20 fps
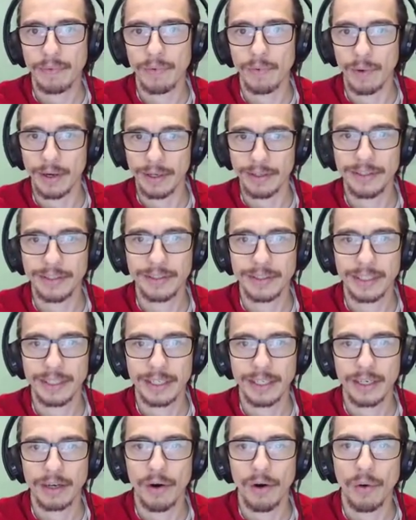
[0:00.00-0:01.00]
Well,
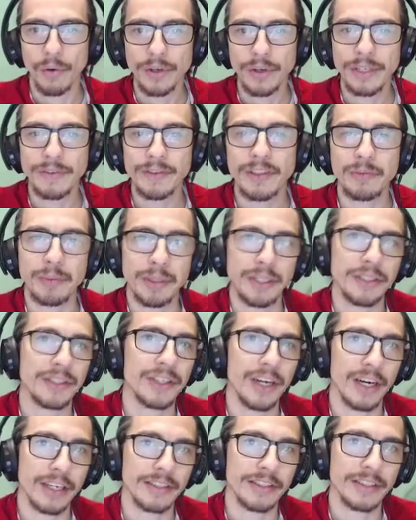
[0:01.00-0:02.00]
only if the speed is
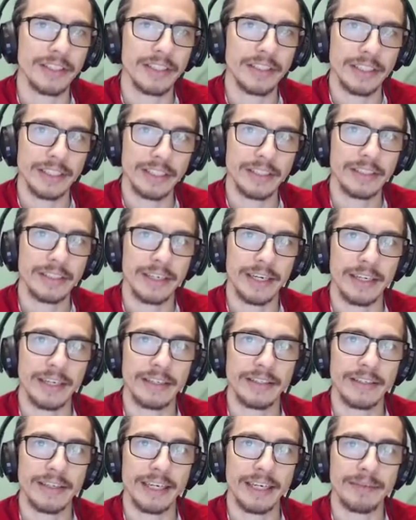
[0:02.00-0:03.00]
constant the entire
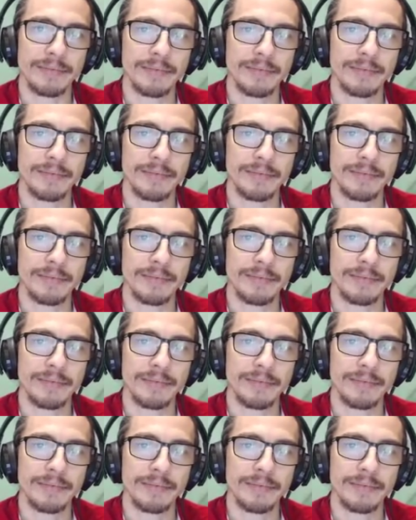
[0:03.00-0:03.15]
time,